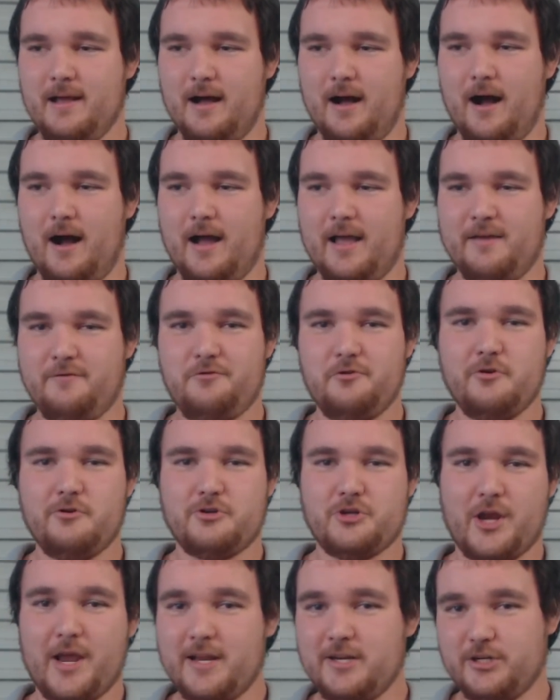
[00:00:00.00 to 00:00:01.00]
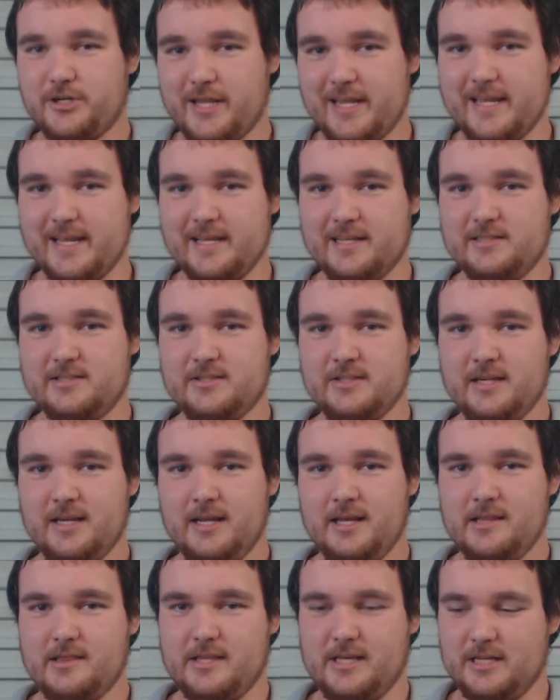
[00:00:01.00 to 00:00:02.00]
If you change gears,
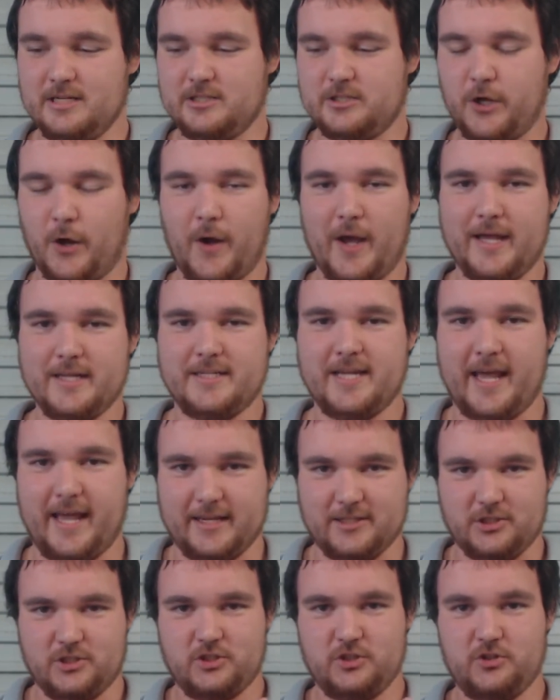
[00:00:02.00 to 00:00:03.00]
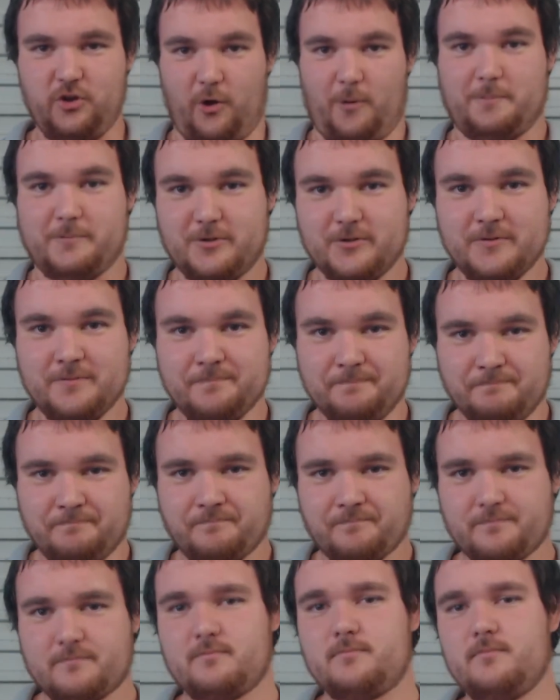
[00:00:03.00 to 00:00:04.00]
the entire tank stops.
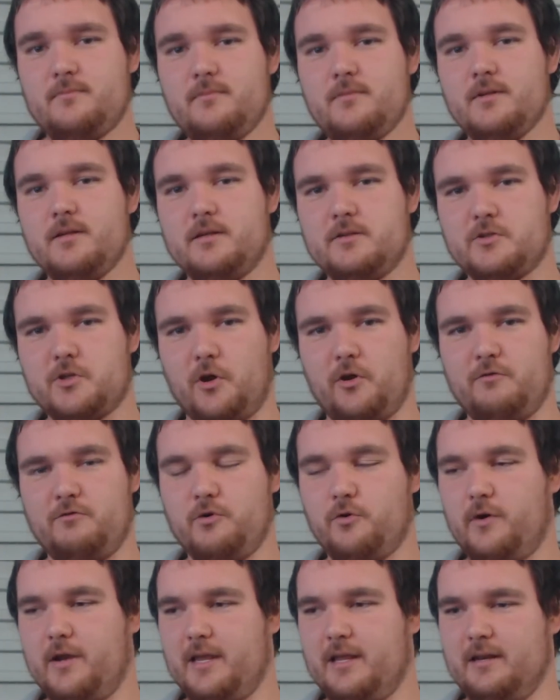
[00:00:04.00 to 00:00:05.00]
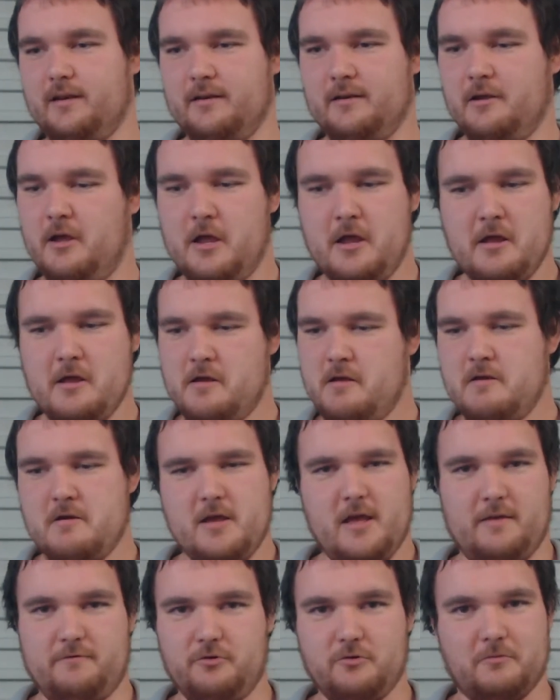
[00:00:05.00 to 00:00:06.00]
So if
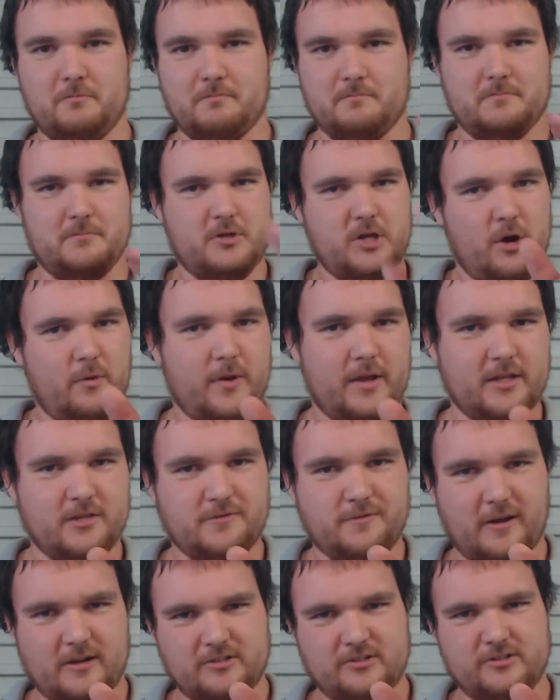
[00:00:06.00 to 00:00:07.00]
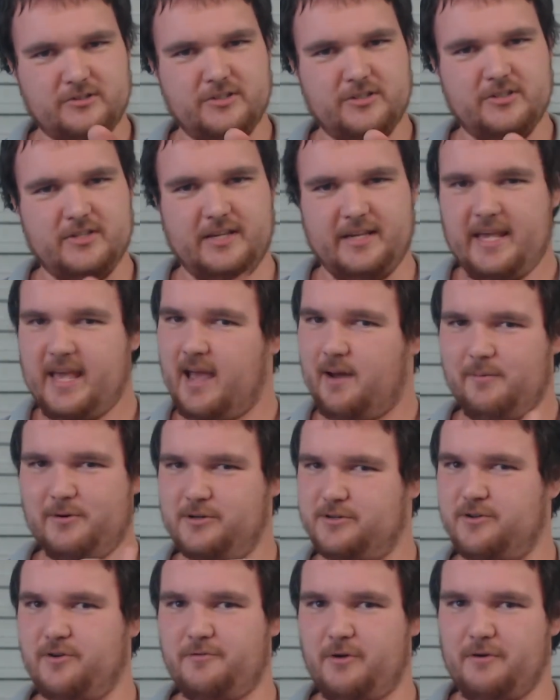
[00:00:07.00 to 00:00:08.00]
you're going as fast as this thing can,
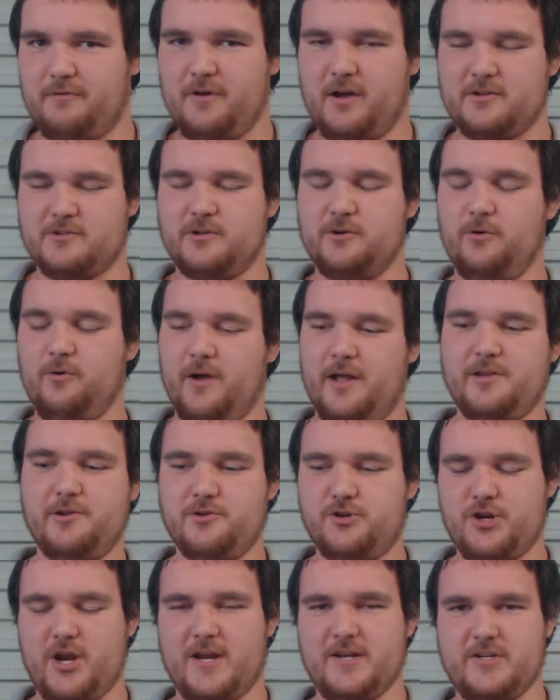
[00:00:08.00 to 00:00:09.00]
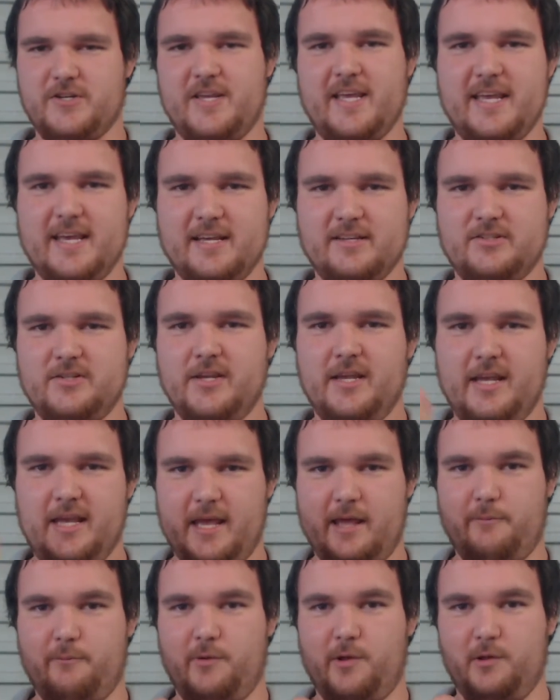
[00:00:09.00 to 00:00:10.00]
which is not very fast at all, and you change gears,
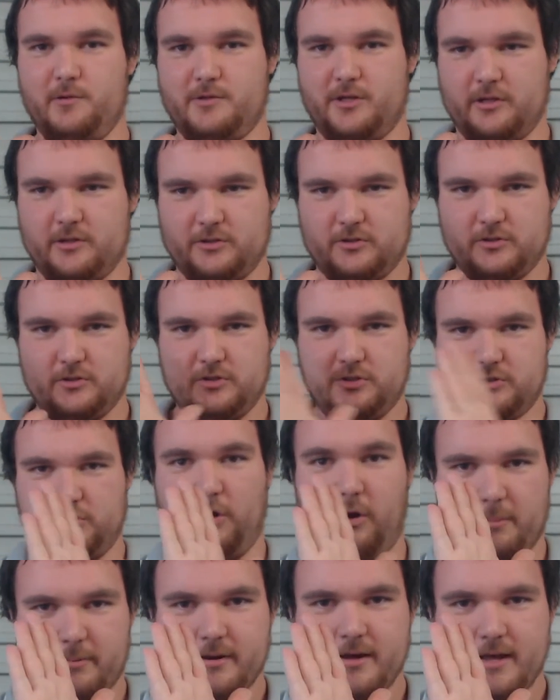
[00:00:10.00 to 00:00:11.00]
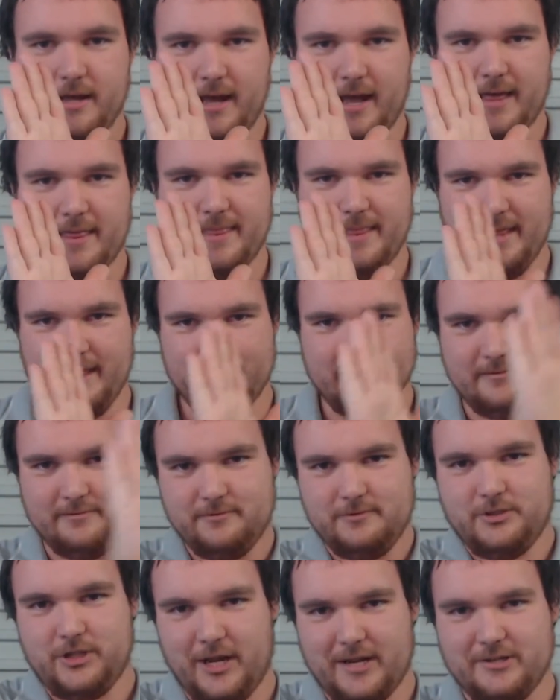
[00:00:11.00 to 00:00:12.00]
it will just stop and
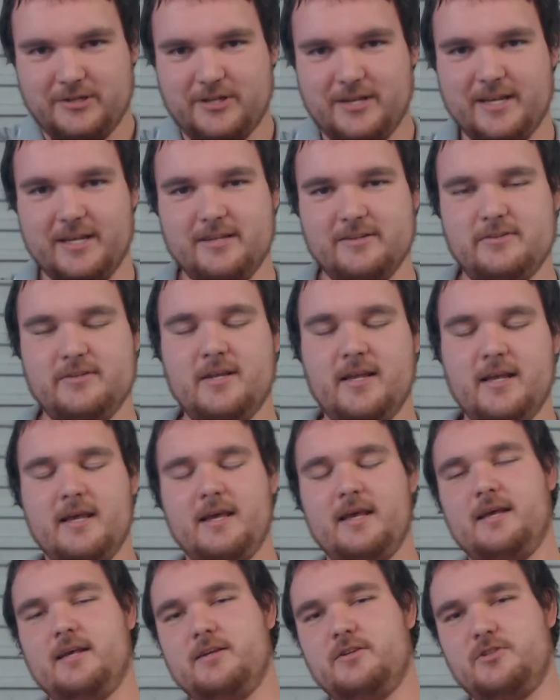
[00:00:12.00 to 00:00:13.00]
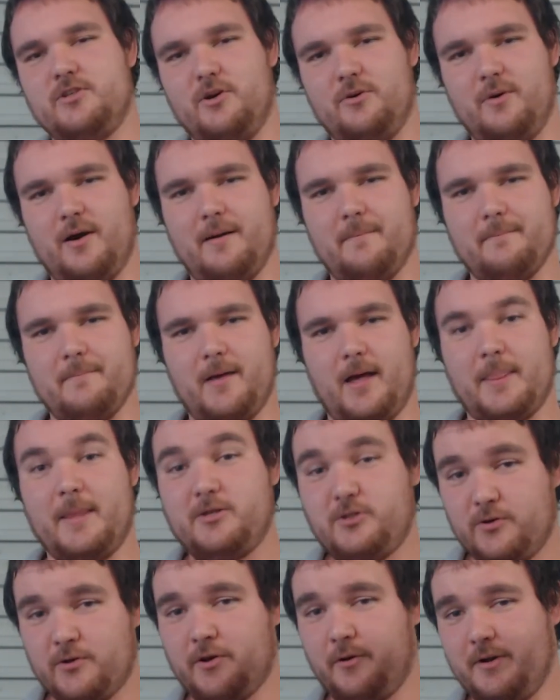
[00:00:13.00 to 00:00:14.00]
then change gears. So
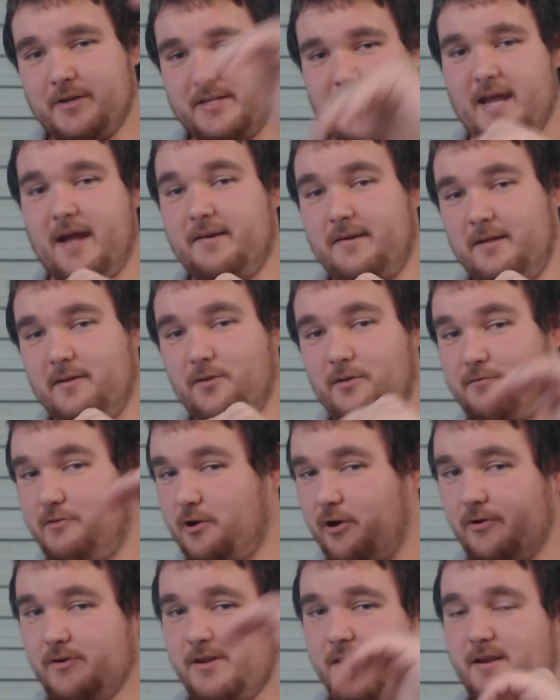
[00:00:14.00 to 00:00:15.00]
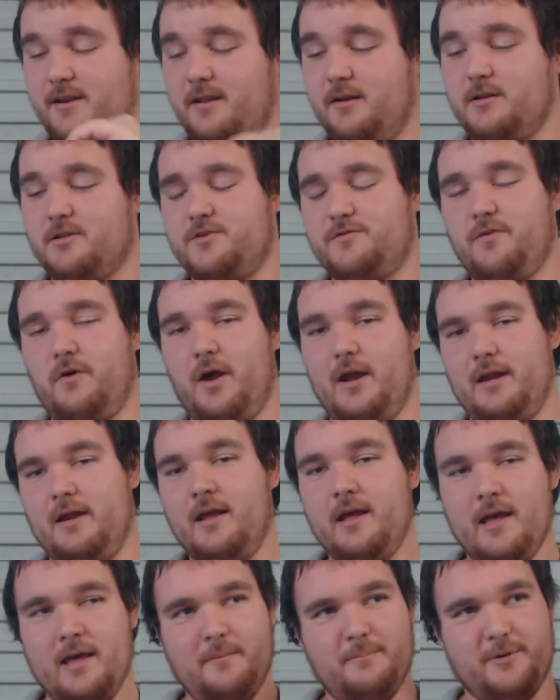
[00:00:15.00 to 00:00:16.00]
unless you're going downhill. If you're going downhill, it's
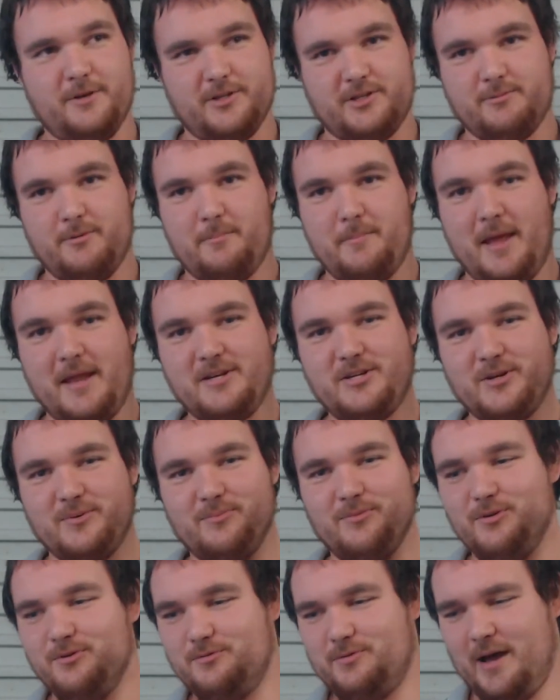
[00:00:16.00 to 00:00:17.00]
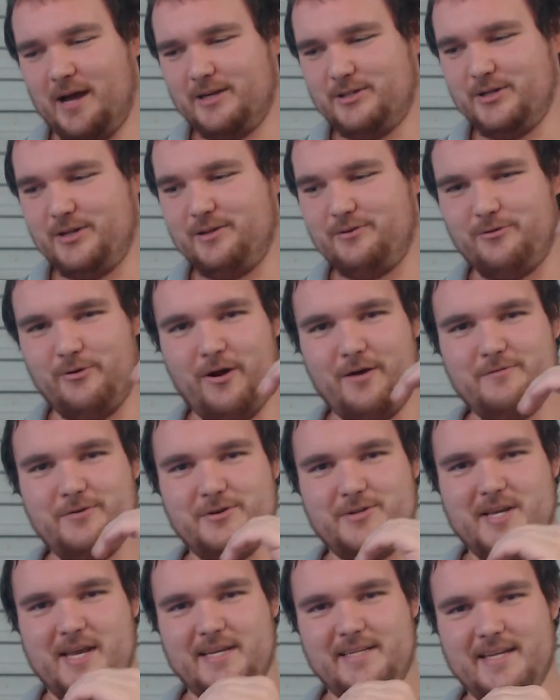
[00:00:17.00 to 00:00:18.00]
fine, because the momentum will actually drive
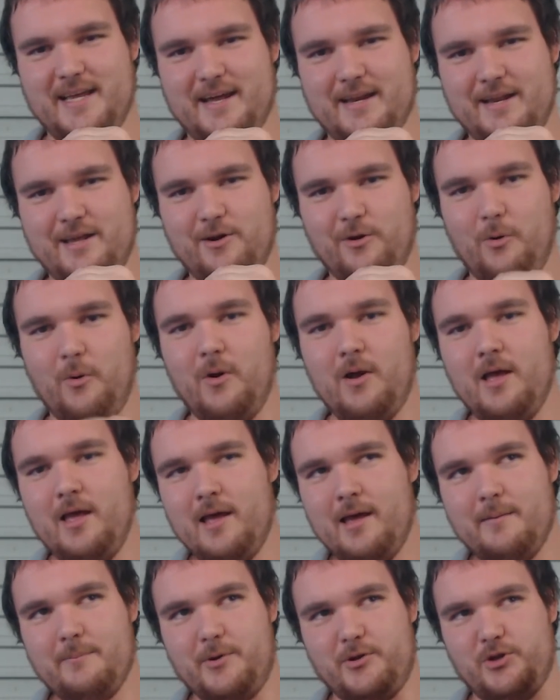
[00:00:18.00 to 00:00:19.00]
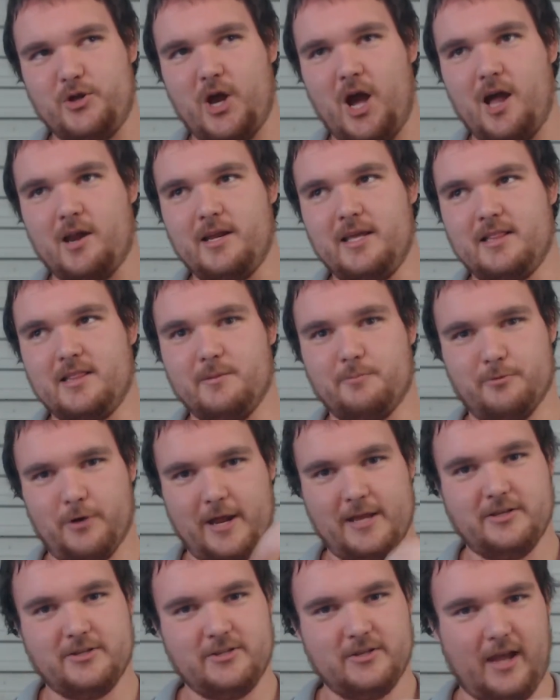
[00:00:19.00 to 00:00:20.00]
your tank downhill, but you can't hit the
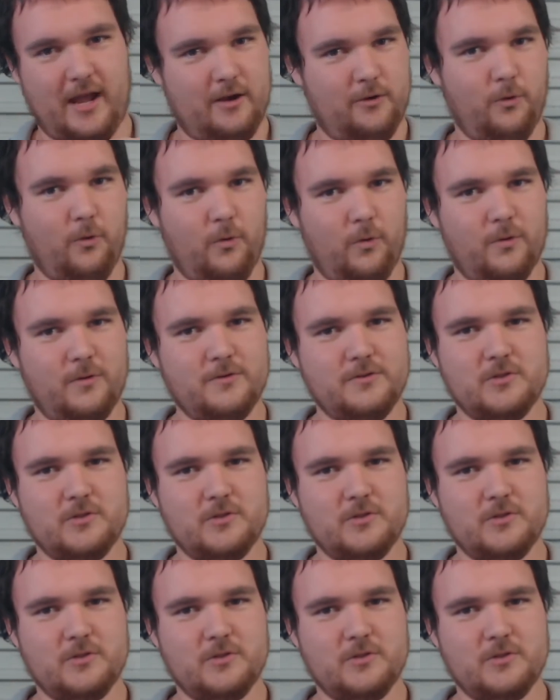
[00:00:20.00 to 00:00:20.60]
brakes at all.